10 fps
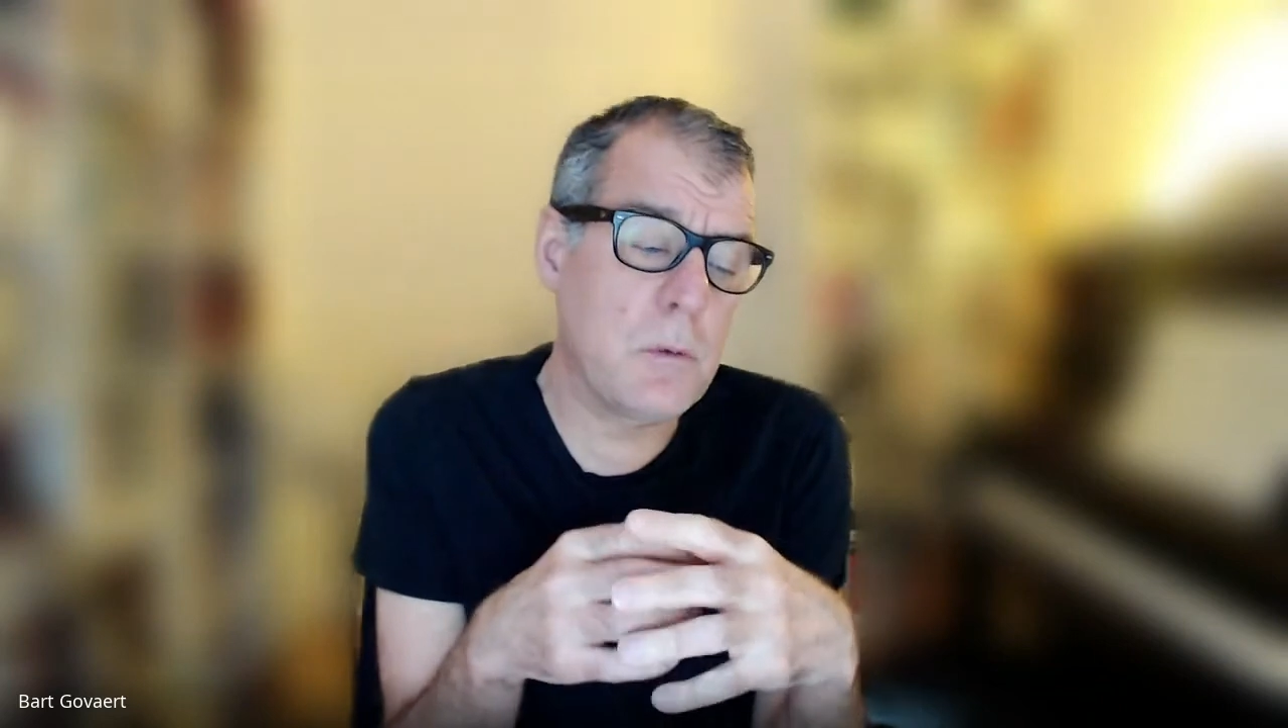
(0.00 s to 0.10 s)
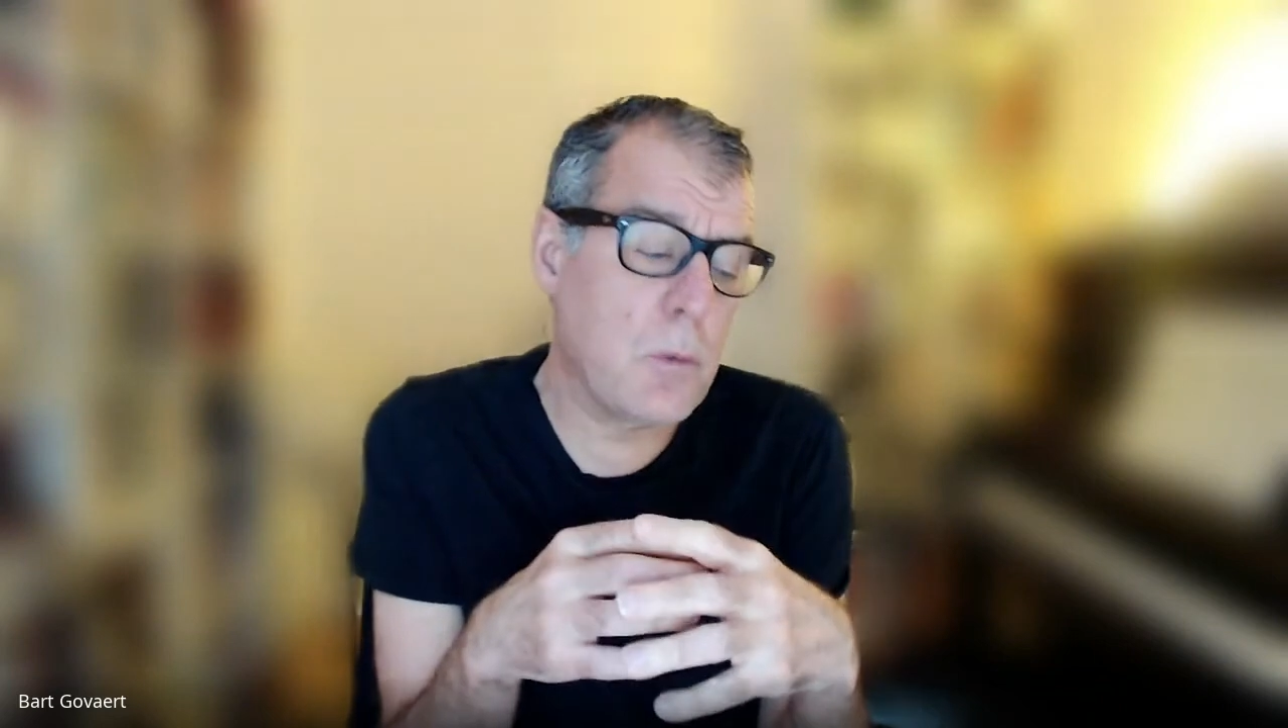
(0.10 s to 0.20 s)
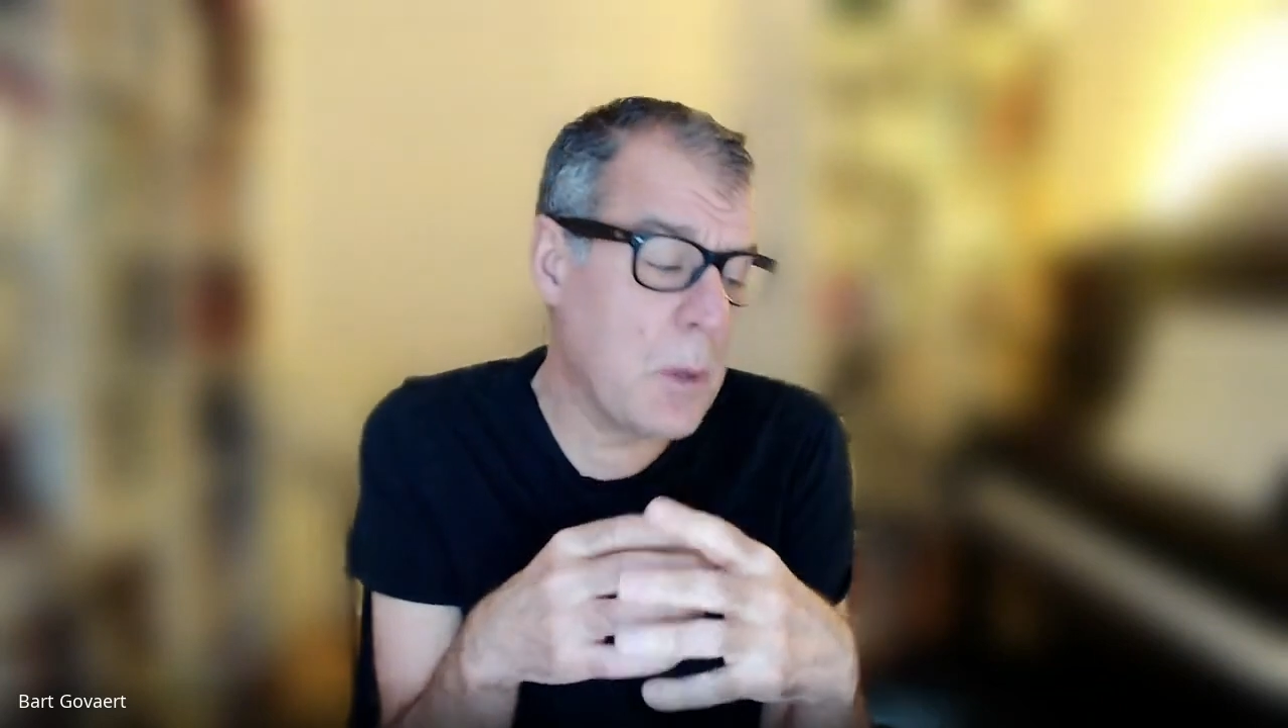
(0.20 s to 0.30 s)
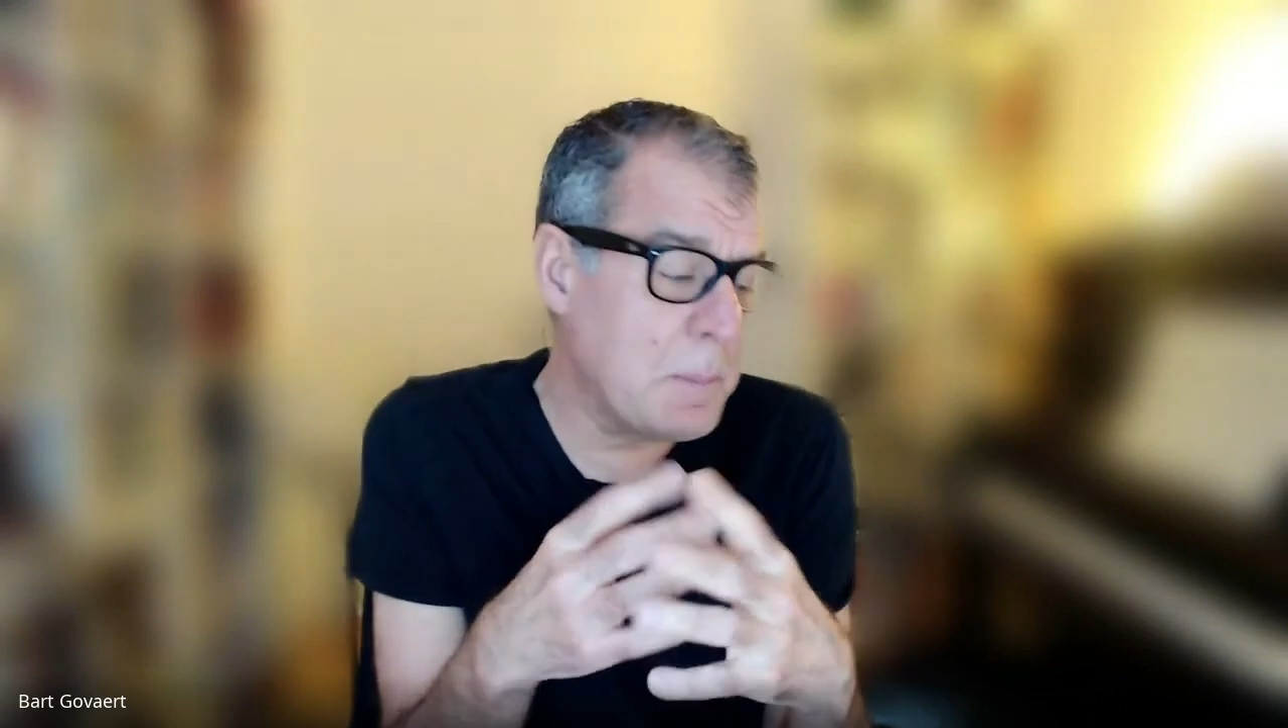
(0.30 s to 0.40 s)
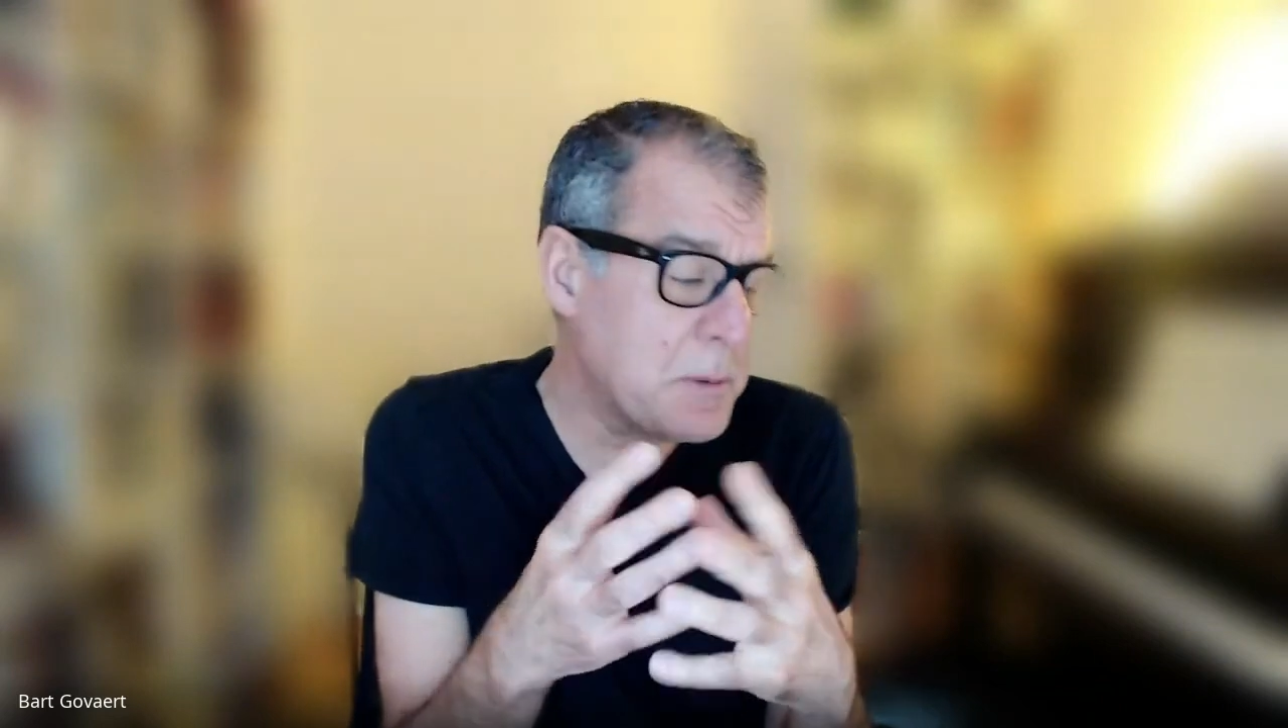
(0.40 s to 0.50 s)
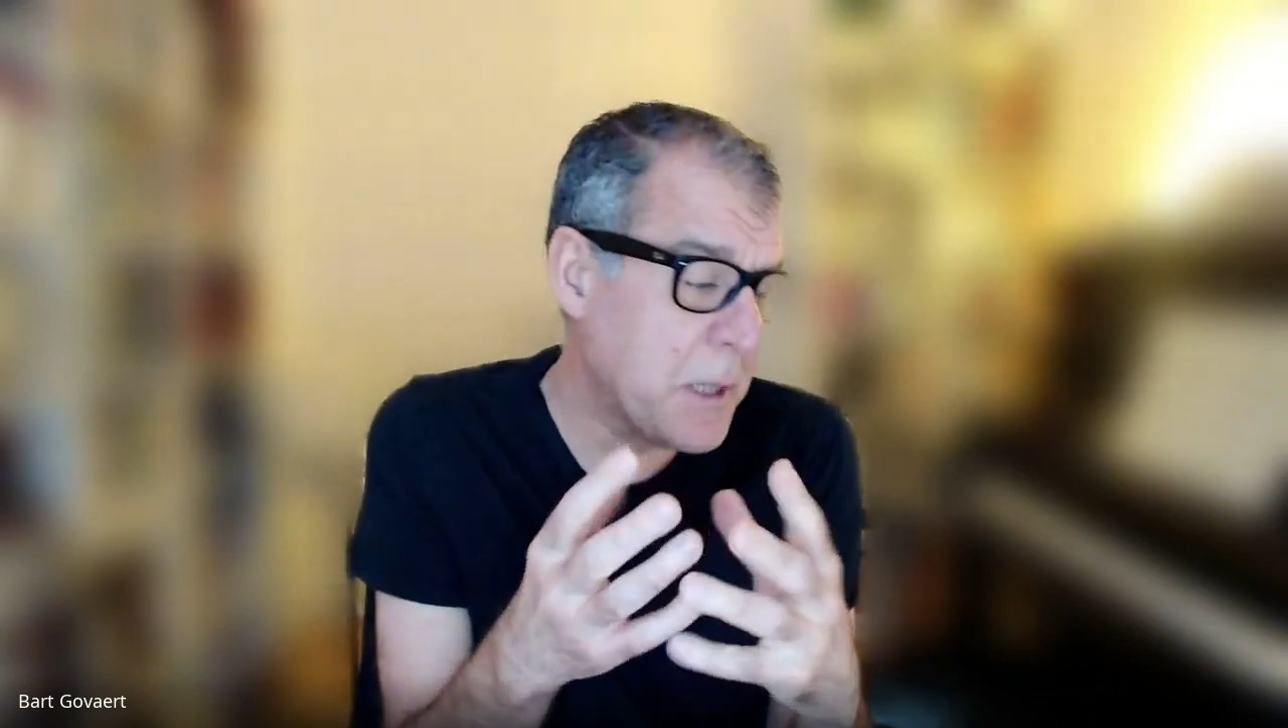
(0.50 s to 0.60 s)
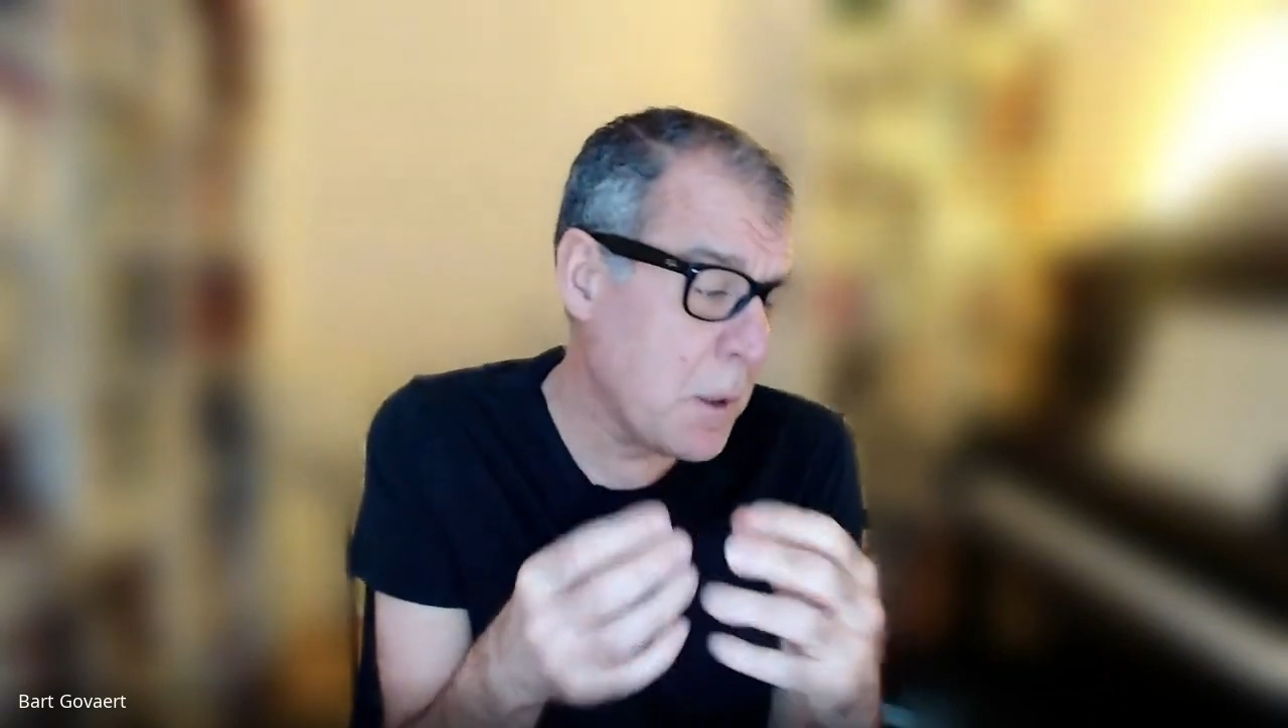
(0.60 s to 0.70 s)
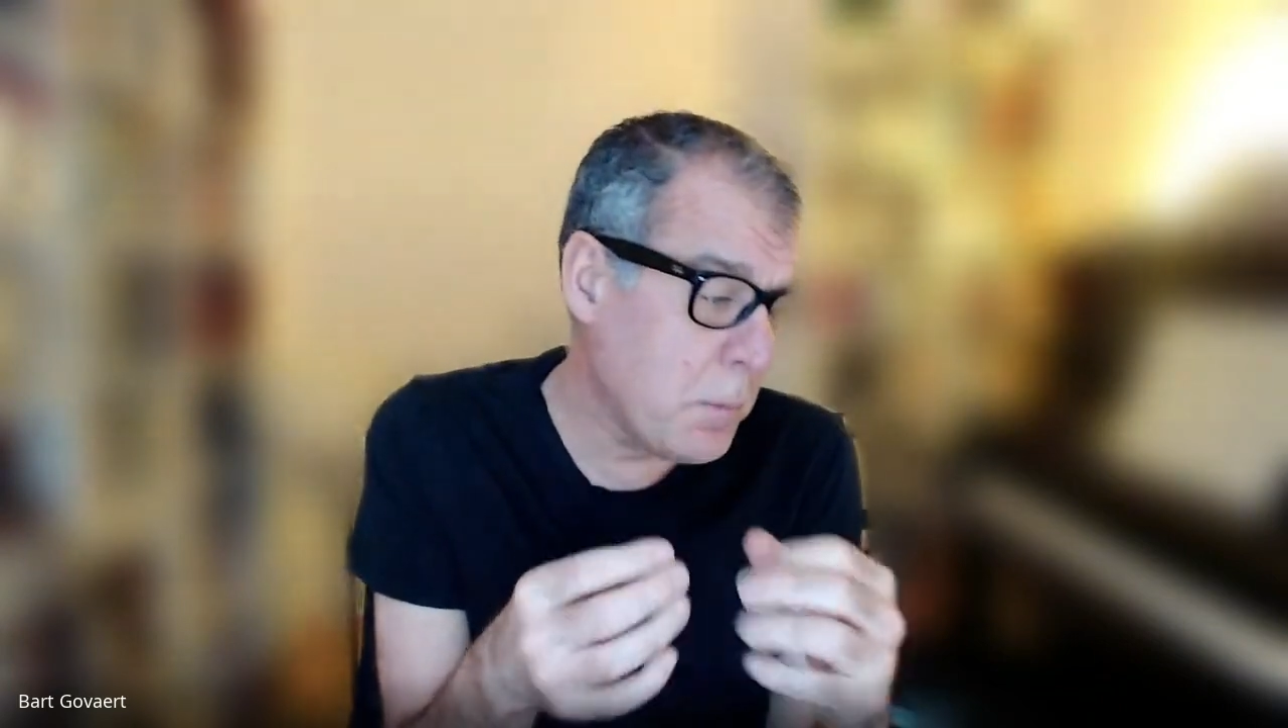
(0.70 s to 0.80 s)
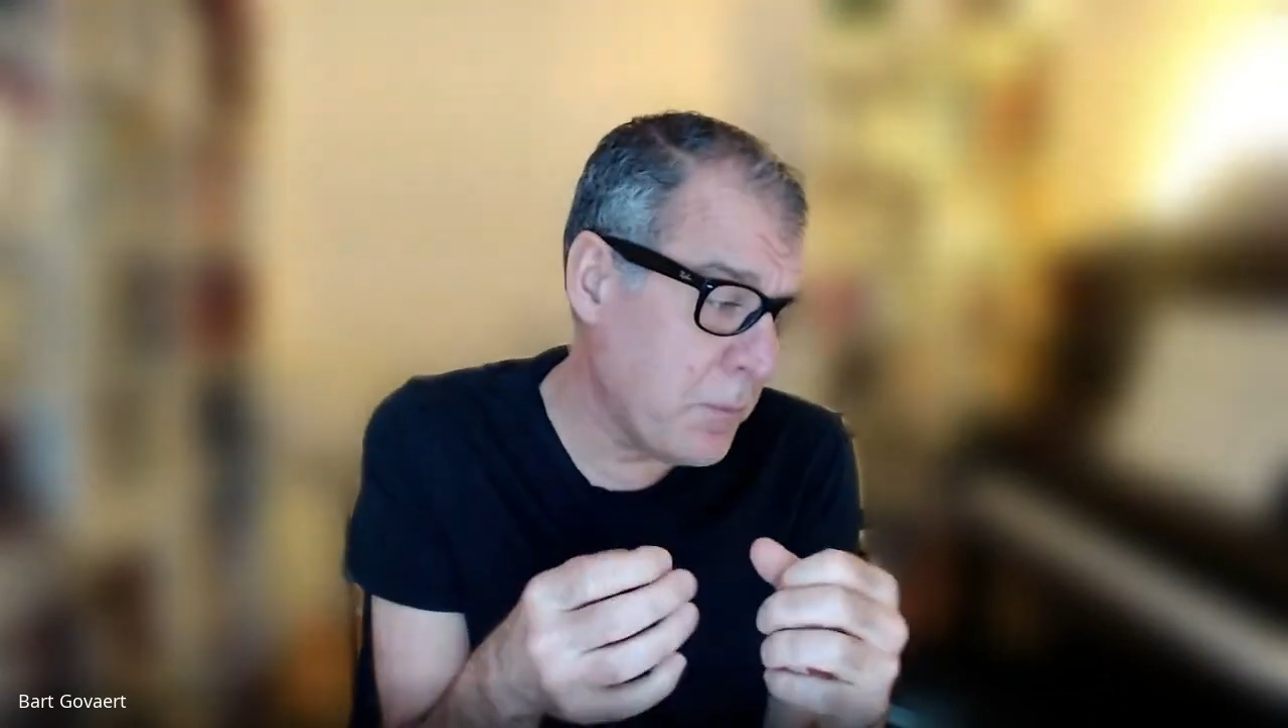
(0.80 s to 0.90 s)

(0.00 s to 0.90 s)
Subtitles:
of wraps it up